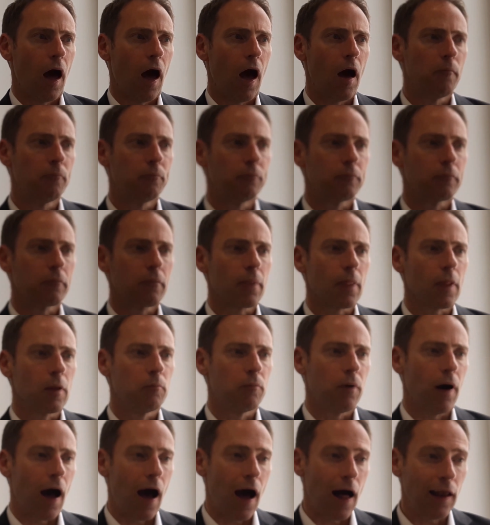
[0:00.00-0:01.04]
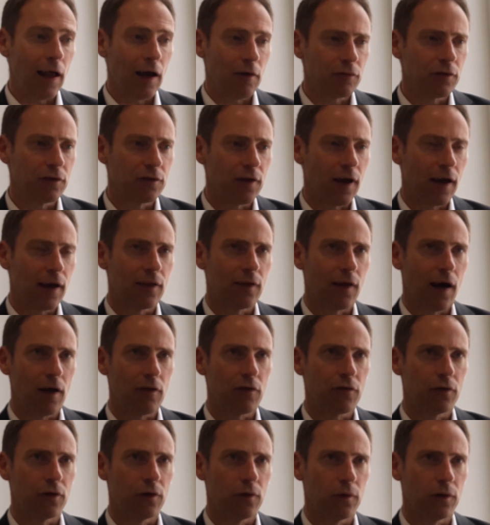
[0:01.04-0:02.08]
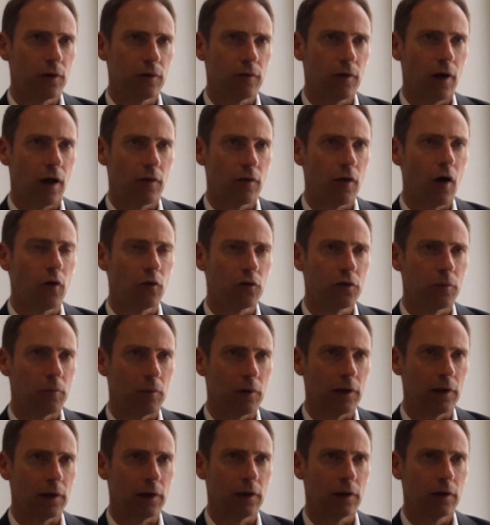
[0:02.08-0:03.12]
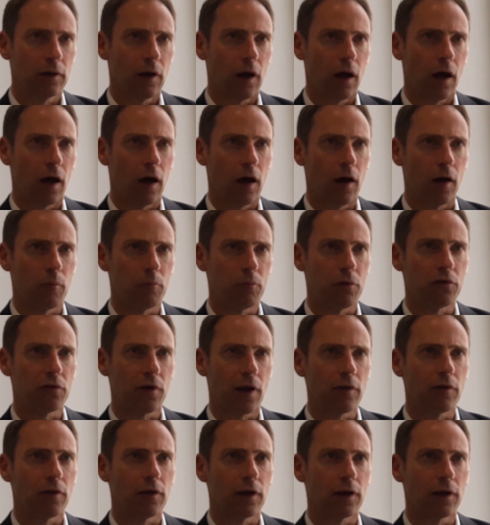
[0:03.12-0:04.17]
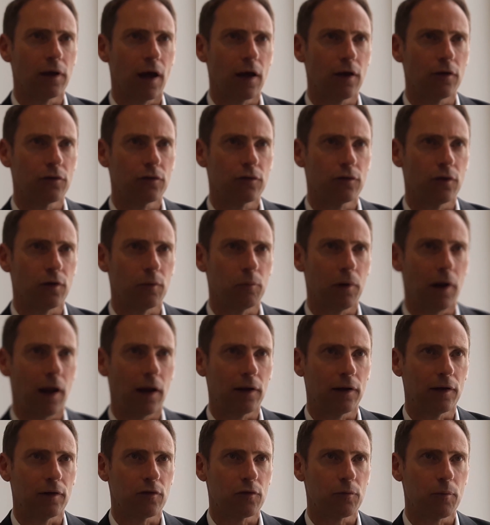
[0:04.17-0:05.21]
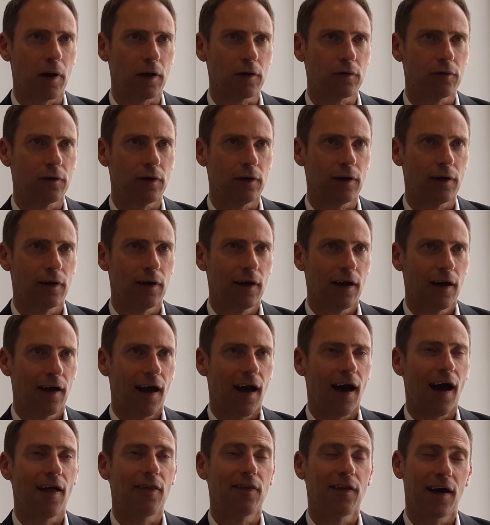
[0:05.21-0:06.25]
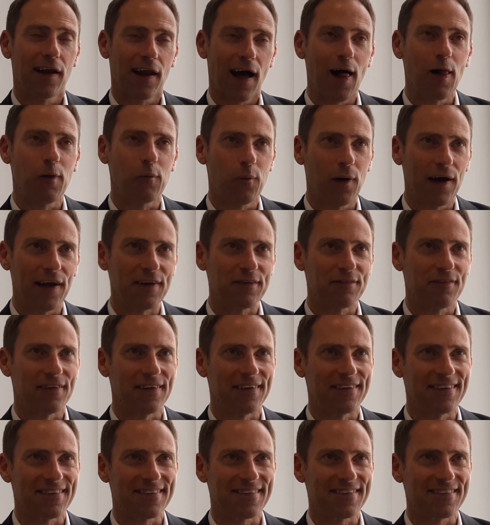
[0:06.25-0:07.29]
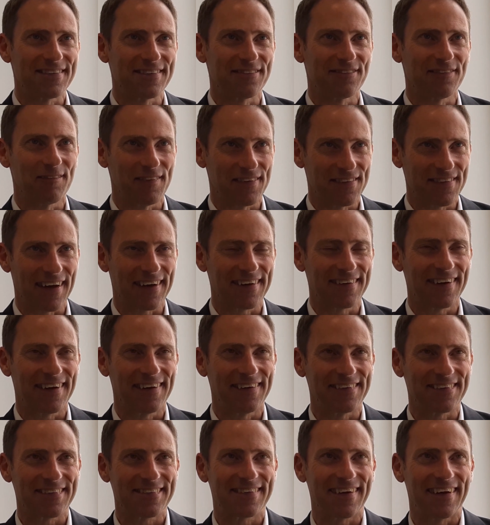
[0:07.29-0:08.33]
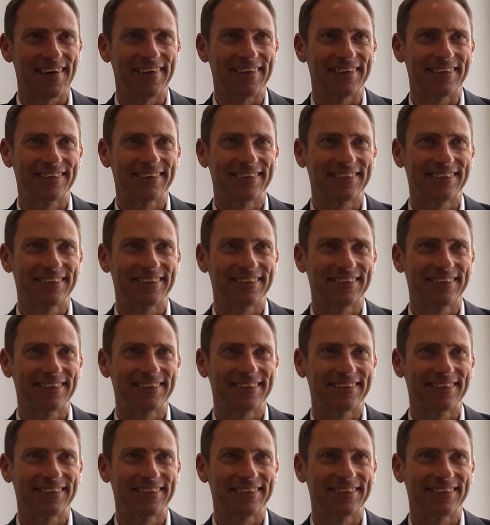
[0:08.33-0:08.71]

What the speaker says: But I'll have to take that through and ultimately present the case to the Planning Inspectorate, and then I'll wait for the decision from the Secretary of State.